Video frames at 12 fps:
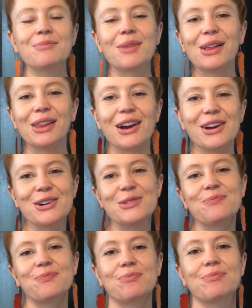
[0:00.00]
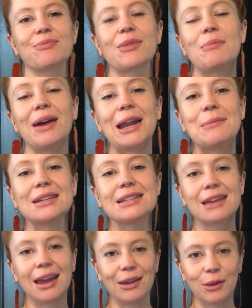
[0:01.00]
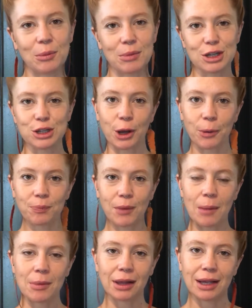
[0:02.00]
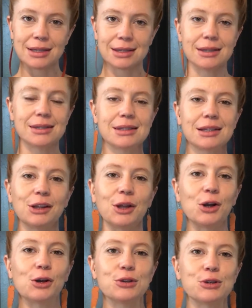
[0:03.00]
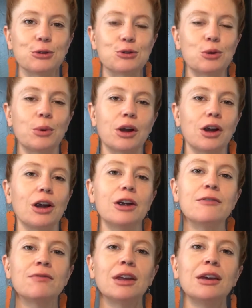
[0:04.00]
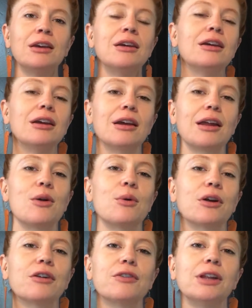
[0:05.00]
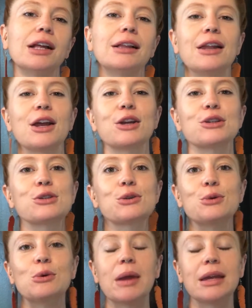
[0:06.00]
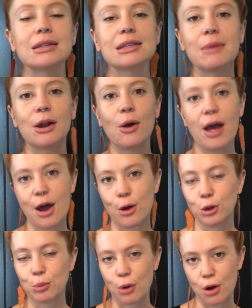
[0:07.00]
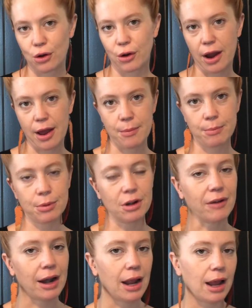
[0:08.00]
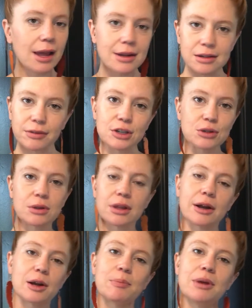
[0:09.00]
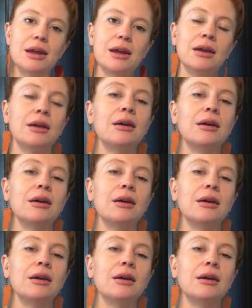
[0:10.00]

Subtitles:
Hello, my name is Caitlin Bishop. I'm a licensed clinical social worker, and I work for La Clinica's school-based mental health program, providing individual therapy,